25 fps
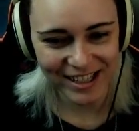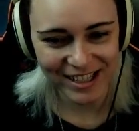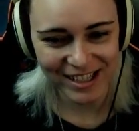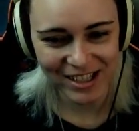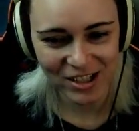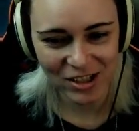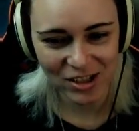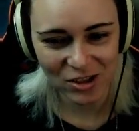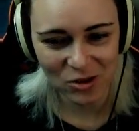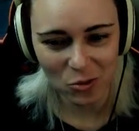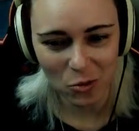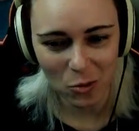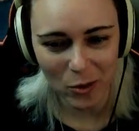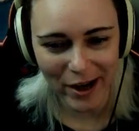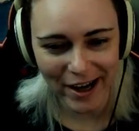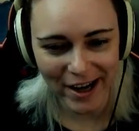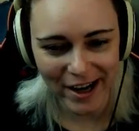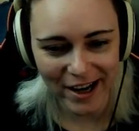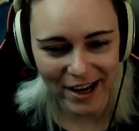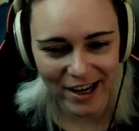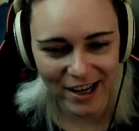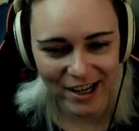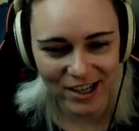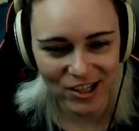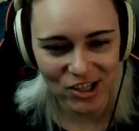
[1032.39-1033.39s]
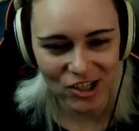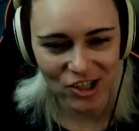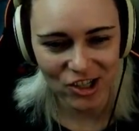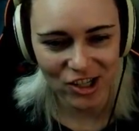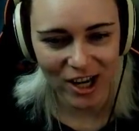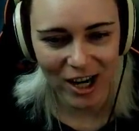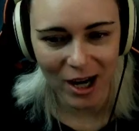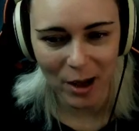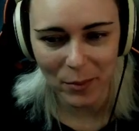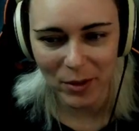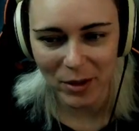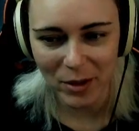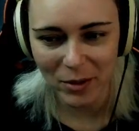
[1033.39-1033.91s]
square,
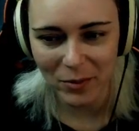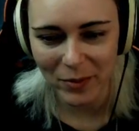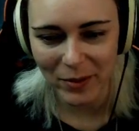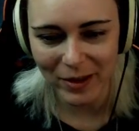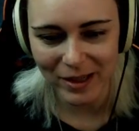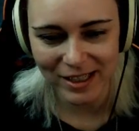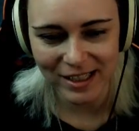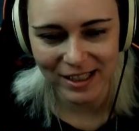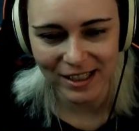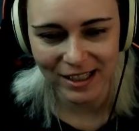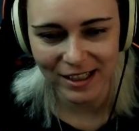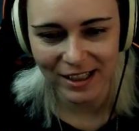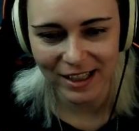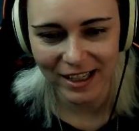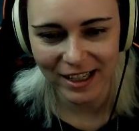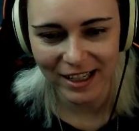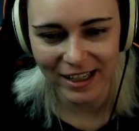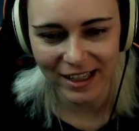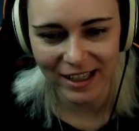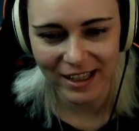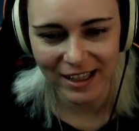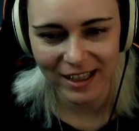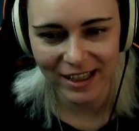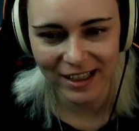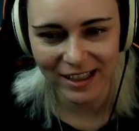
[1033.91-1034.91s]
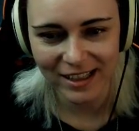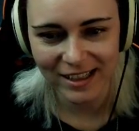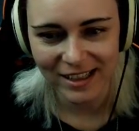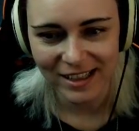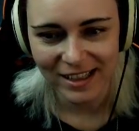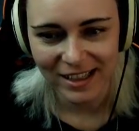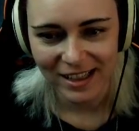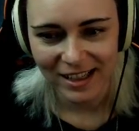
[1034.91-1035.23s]
choppy, pixelated,